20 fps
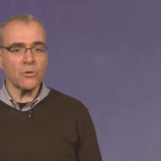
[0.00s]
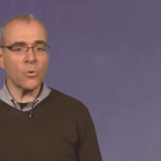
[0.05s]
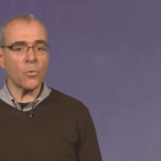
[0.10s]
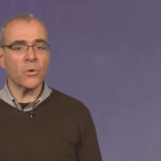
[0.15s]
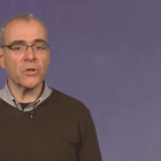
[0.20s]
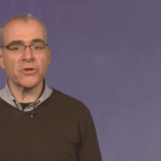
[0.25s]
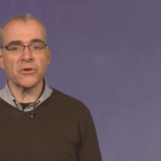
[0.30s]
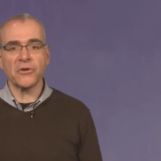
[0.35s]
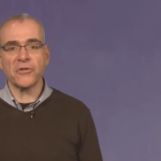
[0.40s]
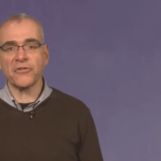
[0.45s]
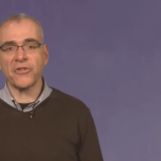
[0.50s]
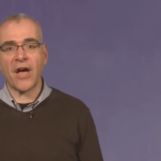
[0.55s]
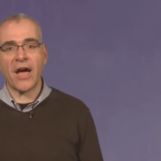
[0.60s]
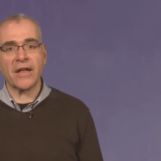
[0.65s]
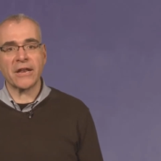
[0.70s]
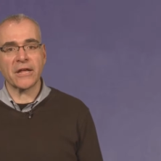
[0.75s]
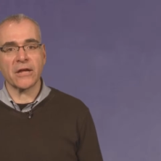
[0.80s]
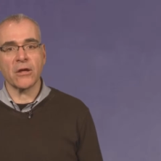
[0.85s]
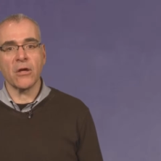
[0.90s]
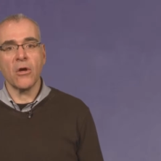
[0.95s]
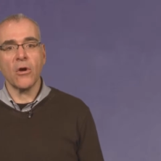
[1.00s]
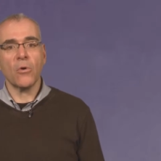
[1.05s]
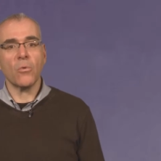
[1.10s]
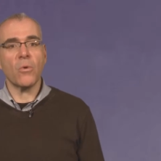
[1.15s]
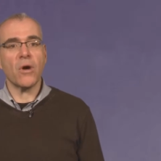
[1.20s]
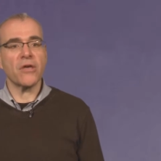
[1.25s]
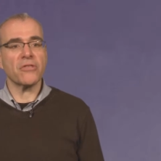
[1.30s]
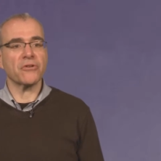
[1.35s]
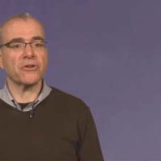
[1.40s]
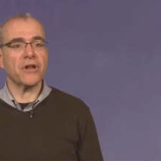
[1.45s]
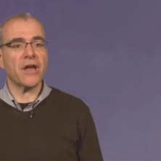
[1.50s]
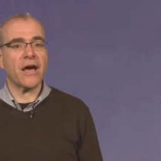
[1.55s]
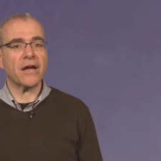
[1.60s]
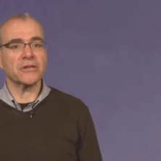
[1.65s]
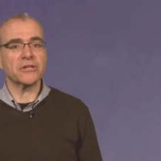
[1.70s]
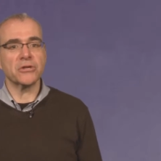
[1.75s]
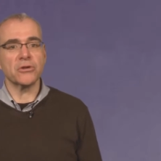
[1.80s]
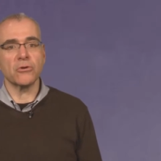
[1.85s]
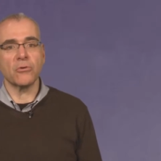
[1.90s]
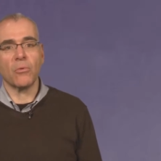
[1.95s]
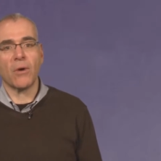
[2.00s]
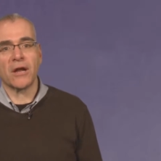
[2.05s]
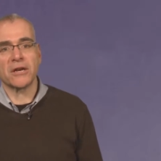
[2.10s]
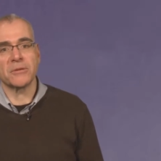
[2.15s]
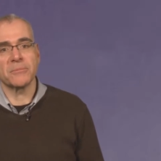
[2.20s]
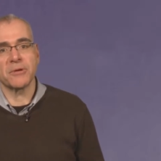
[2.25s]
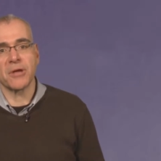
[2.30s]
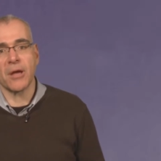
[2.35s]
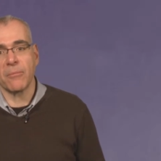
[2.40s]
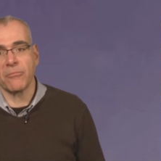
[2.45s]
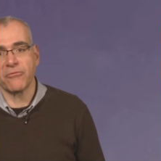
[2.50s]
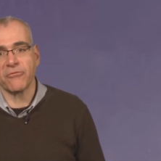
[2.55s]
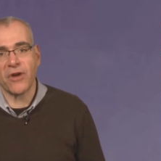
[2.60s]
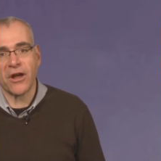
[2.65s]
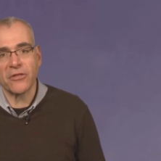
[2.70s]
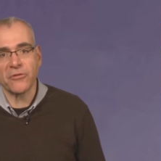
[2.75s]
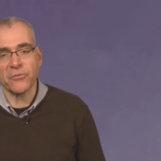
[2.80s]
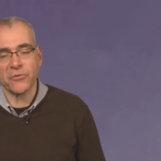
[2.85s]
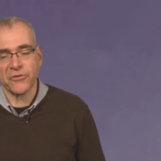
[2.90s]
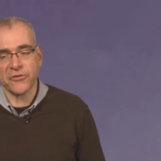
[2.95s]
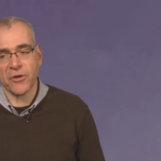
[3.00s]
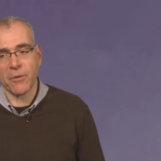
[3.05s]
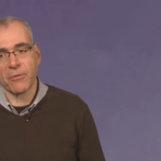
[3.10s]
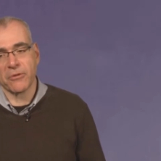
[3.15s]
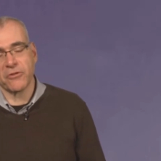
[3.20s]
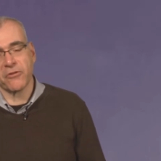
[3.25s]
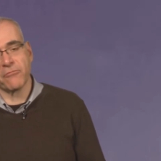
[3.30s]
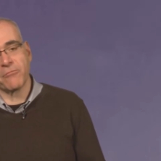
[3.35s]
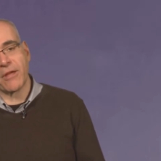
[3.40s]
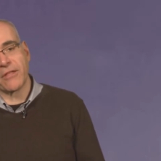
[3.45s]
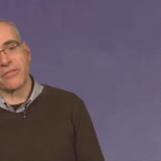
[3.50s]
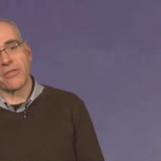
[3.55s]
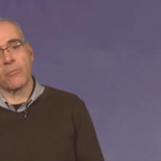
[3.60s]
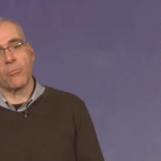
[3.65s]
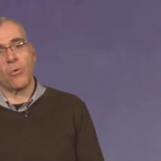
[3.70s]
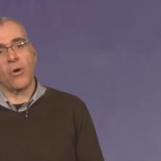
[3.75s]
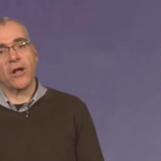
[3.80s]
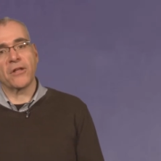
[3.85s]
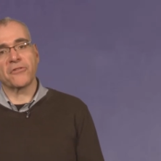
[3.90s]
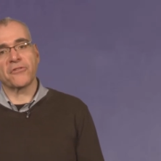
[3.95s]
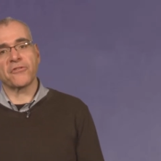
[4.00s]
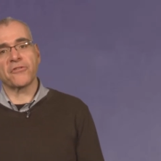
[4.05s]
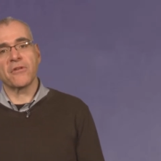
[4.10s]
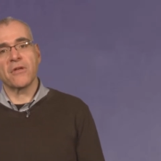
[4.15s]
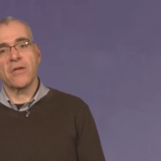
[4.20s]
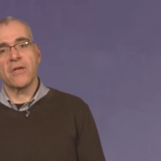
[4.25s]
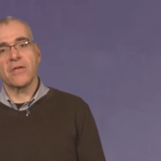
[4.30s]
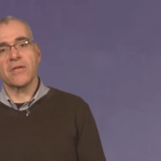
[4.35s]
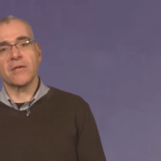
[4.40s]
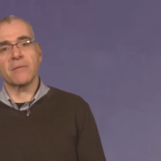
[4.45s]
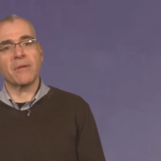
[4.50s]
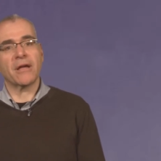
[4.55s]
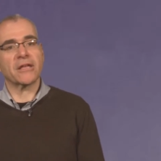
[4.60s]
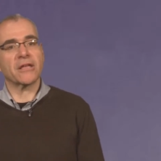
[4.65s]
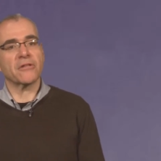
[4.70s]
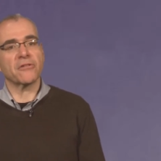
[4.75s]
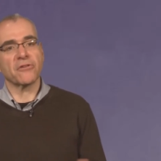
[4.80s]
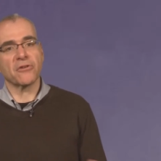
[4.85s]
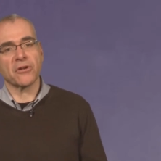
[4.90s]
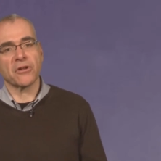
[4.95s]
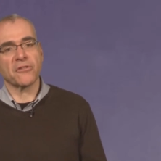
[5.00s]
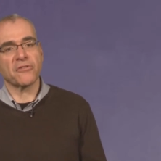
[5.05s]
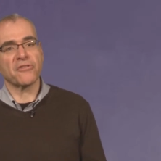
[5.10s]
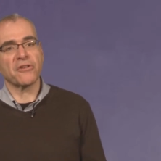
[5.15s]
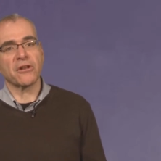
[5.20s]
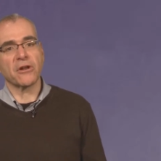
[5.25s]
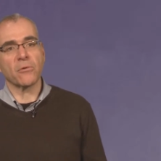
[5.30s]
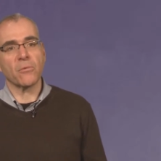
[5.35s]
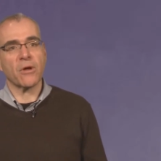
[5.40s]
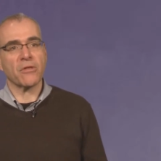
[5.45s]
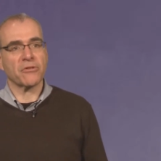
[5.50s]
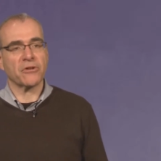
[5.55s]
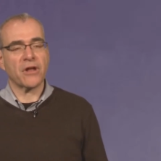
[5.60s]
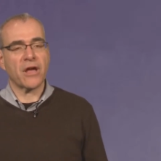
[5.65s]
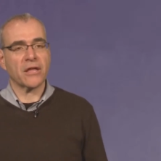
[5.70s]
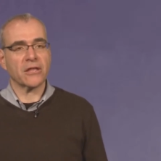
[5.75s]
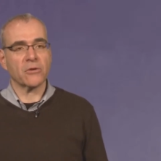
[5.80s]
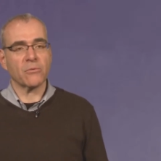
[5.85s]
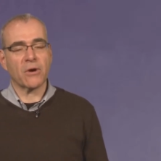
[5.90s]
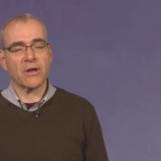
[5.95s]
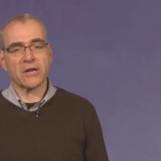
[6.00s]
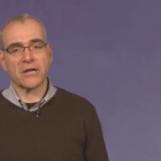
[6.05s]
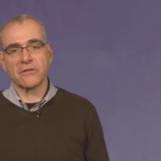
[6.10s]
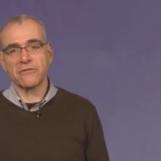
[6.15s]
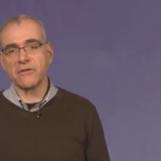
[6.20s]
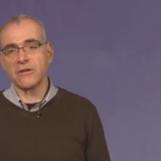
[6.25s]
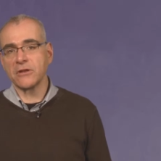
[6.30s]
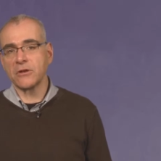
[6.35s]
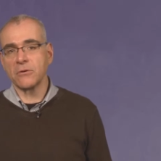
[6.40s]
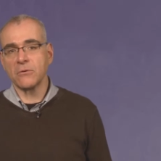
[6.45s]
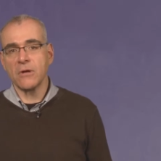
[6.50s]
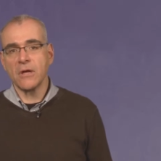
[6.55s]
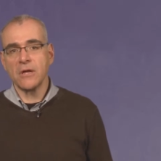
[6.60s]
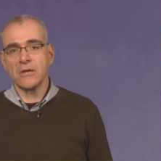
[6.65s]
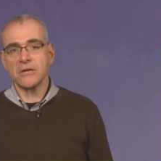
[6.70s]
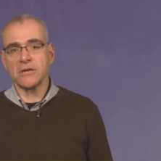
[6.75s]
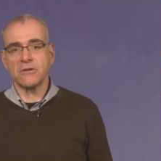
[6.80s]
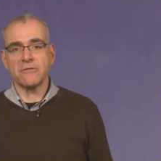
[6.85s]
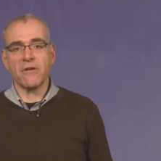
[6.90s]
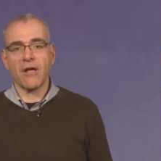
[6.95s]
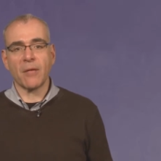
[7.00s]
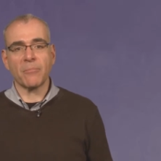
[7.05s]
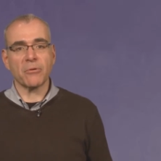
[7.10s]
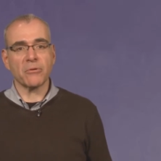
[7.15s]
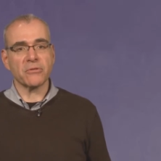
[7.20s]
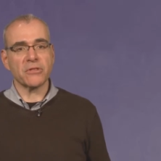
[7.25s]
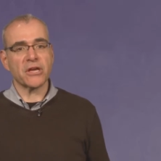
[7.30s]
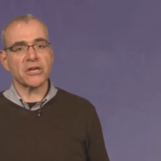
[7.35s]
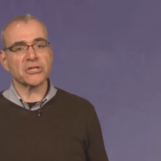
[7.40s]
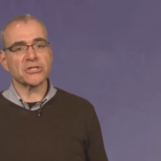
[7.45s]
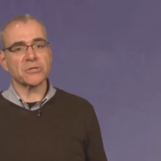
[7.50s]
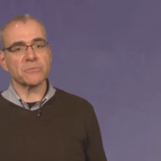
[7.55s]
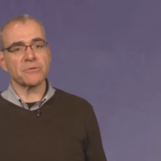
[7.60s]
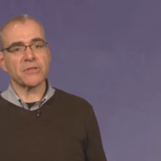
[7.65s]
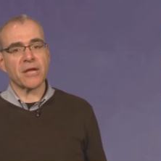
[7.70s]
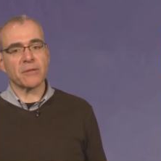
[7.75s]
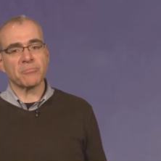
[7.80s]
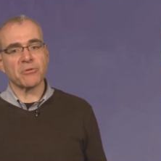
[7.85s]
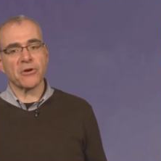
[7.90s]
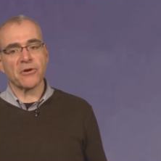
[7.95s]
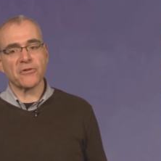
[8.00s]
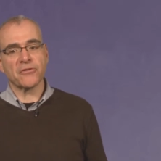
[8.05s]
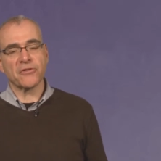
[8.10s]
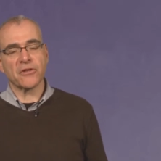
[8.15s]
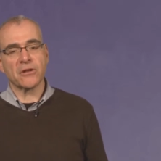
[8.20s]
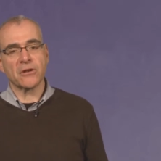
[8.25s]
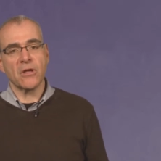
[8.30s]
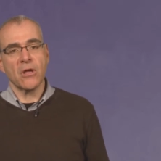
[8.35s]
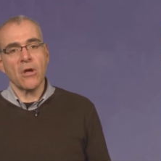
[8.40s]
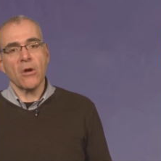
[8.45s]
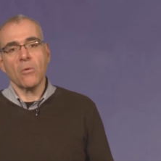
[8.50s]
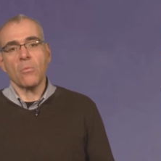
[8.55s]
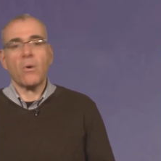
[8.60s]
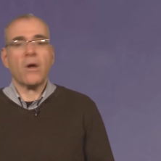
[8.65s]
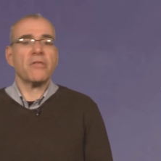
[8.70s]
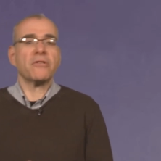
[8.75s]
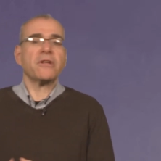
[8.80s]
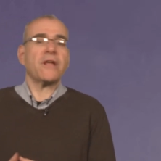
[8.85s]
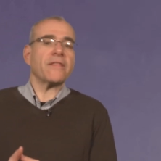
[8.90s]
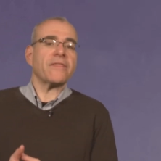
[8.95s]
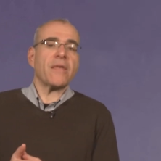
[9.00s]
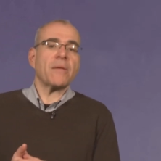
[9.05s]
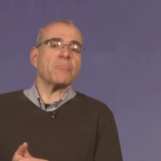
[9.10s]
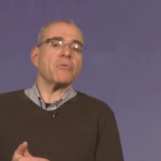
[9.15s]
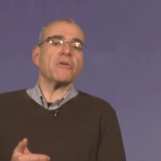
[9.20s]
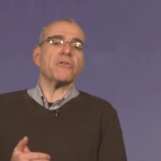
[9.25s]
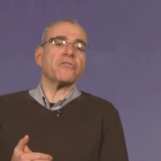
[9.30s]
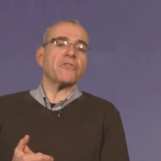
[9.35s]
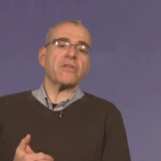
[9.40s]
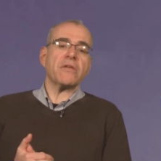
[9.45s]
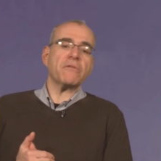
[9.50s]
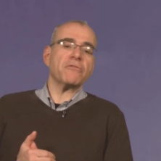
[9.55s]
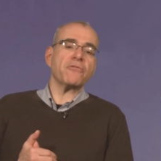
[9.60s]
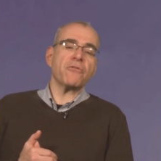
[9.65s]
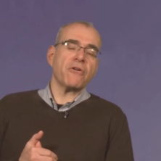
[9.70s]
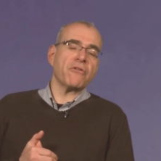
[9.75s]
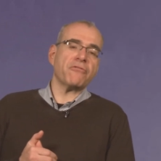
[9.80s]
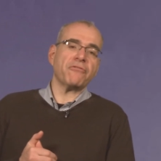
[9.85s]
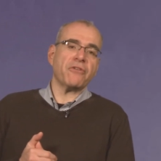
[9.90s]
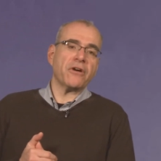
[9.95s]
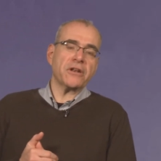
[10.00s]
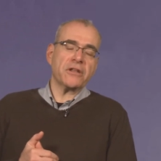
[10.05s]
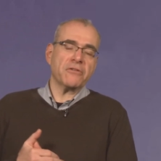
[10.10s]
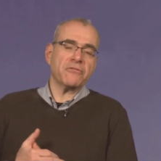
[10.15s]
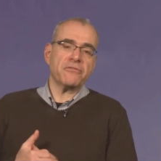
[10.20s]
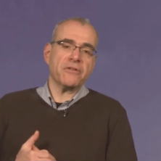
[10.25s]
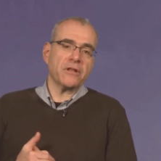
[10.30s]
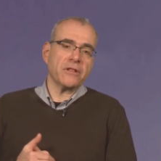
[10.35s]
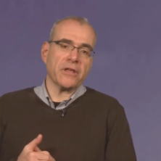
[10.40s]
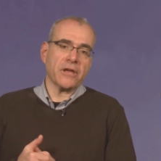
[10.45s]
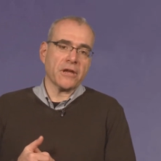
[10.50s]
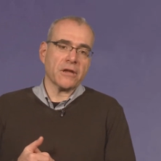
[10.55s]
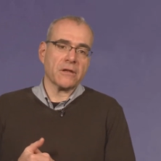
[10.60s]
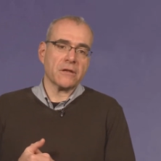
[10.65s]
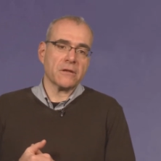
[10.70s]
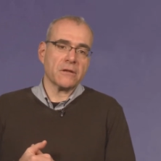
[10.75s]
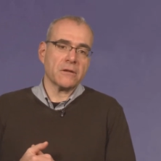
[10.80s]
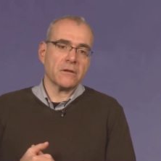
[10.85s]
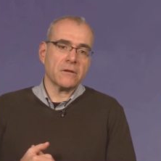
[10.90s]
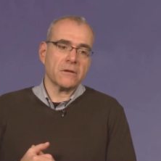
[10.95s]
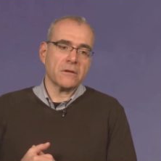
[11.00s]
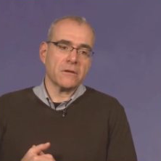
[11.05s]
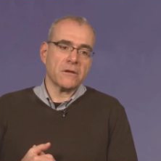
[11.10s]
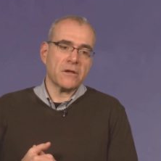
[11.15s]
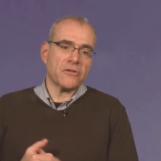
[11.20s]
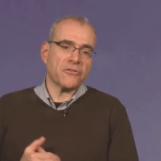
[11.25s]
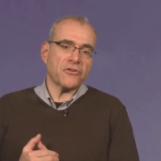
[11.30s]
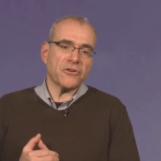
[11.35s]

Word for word: when you're deciding whether or not you want to become friends with someone, you've met them once, you might con you're considering whether or not you want to continue to develop a relationship with that person, whether or not that person gives you a funny feeling, a